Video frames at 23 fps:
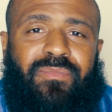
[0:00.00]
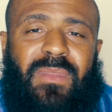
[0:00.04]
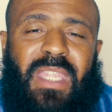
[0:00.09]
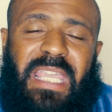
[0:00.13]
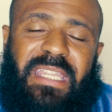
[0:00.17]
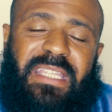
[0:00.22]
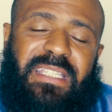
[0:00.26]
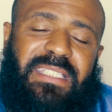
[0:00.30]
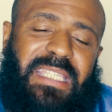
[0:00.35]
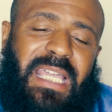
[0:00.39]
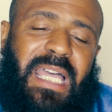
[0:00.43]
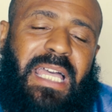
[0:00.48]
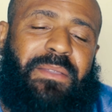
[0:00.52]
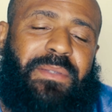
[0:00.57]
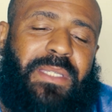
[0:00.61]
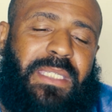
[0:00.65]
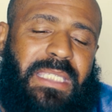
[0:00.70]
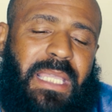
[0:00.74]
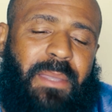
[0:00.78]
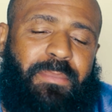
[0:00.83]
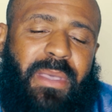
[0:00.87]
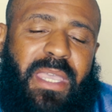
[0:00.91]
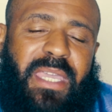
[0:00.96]
and it's time
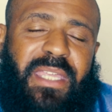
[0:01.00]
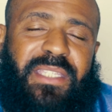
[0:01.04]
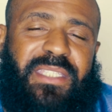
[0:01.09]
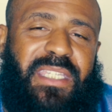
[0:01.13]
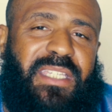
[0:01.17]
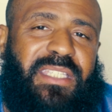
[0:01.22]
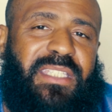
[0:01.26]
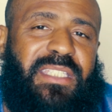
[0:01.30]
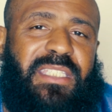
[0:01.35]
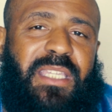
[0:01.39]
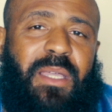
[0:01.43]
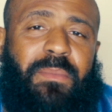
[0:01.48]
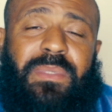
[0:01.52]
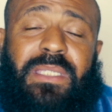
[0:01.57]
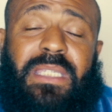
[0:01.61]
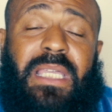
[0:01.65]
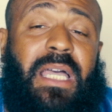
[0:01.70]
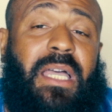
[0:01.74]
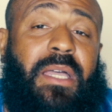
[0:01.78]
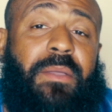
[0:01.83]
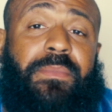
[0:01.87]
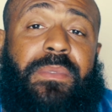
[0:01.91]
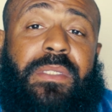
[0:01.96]
because I paid attention.
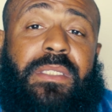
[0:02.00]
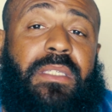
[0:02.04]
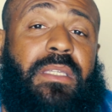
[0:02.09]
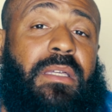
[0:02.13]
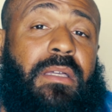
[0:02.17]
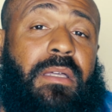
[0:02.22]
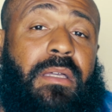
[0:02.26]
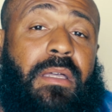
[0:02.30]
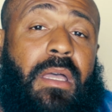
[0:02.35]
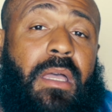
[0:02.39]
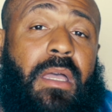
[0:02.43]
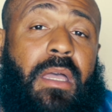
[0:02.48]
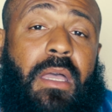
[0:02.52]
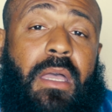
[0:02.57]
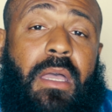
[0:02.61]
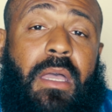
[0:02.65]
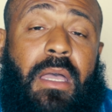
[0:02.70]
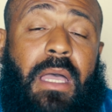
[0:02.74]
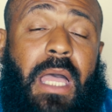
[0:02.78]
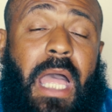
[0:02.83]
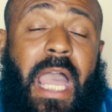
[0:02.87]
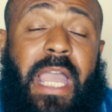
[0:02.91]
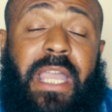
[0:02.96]
Sometimes
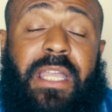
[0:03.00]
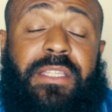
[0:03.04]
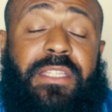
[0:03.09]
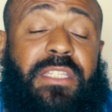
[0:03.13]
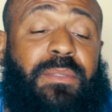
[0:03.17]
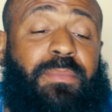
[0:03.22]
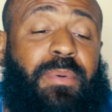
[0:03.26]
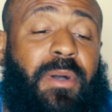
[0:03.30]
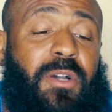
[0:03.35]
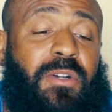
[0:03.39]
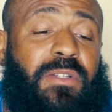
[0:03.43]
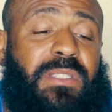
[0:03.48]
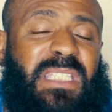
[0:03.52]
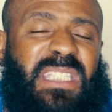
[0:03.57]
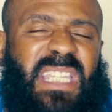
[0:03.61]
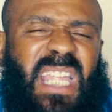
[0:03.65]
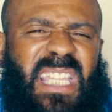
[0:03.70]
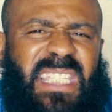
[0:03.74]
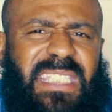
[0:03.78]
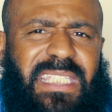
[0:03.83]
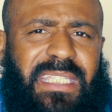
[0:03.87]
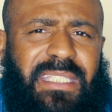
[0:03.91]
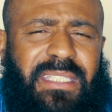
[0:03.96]
I can just post and
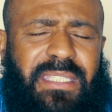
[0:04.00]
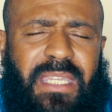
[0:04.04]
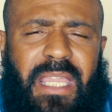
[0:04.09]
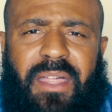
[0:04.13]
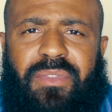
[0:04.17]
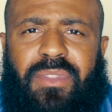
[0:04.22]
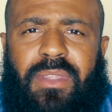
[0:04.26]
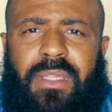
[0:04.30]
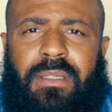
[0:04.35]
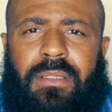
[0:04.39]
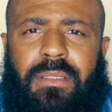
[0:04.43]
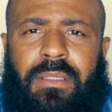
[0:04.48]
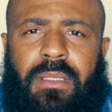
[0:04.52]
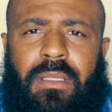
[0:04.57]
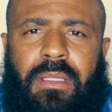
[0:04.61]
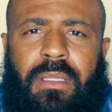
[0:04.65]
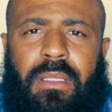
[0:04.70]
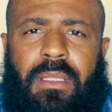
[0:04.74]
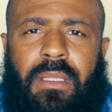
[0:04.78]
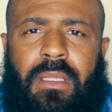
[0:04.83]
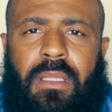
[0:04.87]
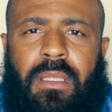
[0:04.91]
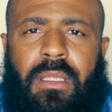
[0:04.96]
not say nothing.
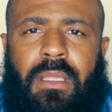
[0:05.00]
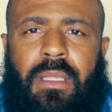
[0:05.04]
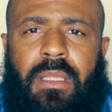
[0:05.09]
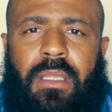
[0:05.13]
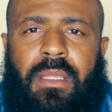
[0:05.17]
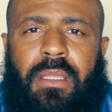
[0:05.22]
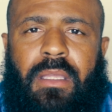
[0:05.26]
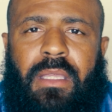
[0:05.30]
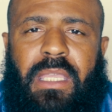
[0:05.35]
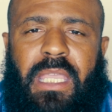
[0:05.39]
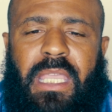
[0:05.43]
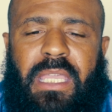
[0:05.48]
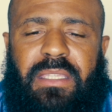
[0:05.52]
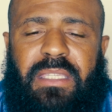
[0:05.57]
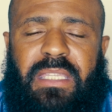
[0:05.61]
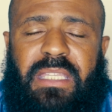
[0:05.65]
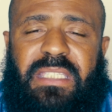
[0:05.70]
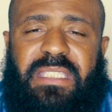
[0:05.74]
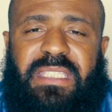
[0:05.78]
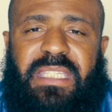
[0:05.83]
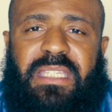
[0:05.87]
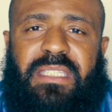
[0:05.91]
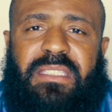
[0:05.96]
In the
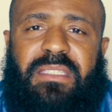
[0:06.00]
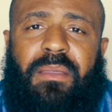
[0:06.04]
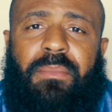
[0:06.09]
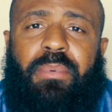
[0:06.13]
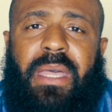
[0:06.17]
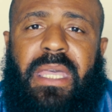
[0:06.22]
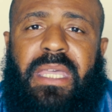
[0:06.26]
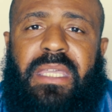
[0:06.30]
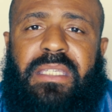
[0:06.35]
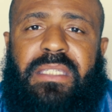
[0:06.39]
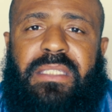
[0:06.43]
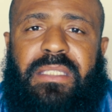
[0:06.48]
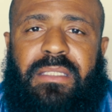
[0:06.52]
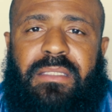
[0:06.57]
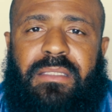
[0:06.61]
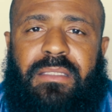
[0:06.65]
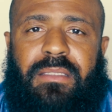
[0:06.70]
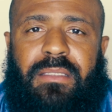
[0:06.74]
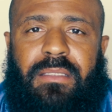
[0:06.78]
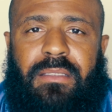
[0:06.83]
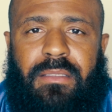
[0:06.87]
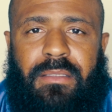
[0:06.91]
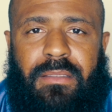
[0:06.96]
anticipation,
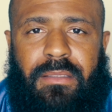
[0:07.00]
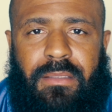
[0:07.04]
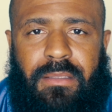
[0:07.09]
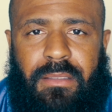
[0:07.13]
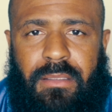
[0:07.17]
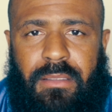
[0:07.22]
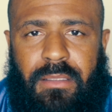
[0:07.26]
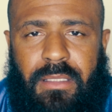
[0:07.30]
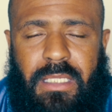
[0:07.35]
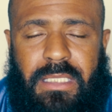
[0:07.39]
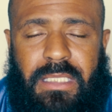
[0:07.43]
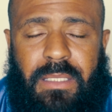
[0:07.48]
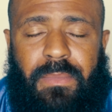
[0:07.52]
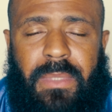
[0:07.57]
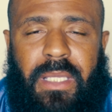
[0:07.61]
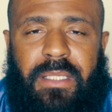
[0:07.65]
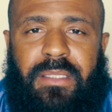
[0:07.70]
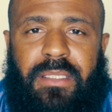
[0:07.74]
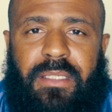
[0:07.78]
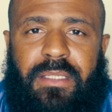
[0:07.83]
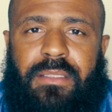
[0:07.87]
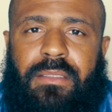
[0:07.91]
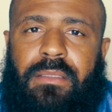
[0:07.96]
because I'm
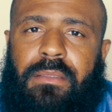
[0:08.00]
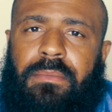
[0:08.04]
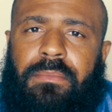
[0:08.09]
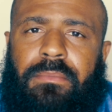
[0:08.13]
like this.